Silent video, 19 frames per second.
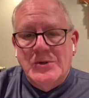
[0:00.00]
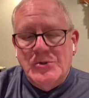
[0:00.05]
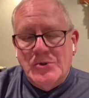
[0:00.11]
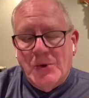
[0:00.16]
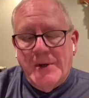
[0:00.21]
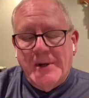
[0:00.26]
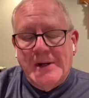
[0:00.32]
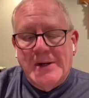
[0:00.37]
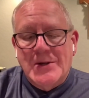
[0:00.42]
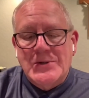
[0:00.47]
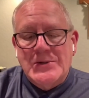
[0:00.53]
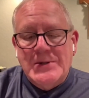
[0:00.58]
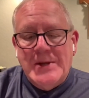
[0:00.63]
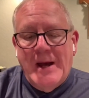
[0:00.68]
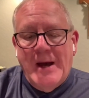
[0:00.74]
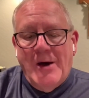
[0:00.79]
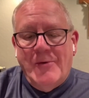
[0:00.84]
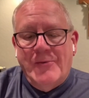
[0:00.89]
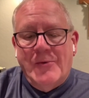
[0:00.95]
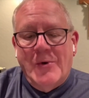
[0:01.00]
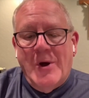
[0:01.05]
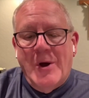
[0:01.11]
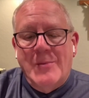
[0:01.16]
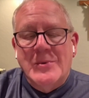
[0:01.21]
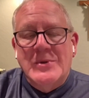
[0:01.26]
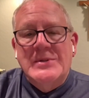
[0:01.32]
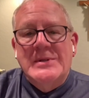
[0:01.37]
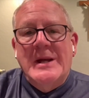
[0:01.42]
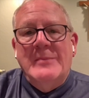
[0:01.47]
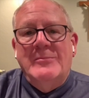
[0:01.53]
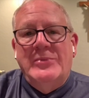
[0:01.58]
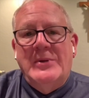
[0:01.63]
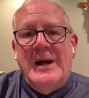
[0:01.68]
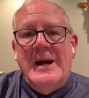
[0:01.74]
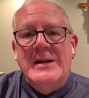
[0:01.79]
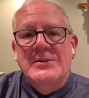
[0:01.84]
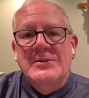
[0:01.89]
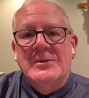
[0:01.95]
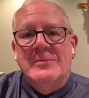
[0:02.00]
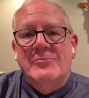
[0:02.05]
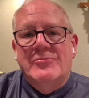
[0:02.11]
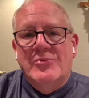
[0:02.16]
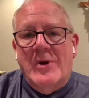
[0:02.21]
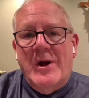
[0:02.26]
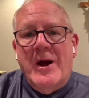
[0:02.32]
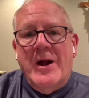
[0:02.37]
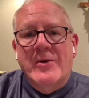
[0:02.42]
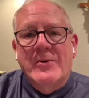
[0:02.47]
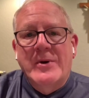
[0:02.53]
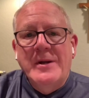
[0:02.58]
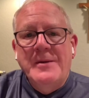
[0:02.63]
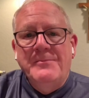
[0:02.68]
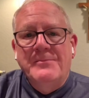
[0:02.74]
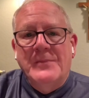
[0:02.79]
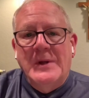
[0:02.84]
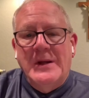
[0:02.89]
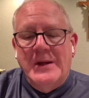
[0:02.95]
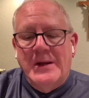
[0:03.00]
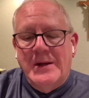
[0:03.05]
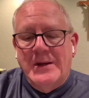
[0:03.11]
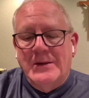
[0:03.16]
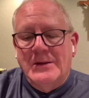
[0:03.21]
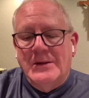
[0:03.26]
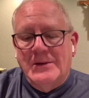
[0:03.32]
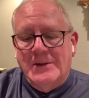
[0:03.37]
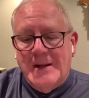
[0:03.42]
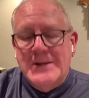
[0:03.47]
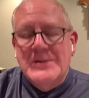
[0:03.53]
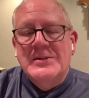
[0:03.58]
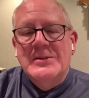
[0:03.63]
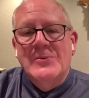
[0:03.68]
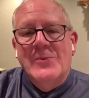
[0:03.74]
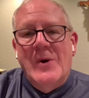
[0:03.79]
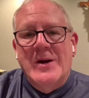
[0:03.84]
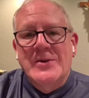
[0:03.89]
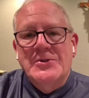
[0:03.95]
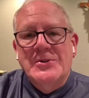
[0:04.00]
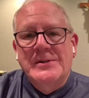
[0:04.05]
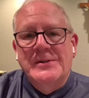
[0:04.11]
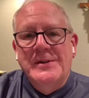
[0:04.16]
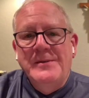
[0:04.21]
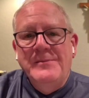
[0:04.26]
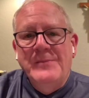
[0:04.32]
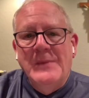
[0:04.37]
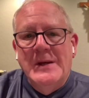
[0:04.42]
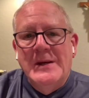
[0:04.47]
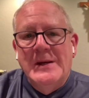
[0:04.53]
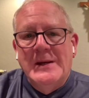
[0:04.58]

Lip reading: Joining us now from St. Placid Priory in Lacey, Washington,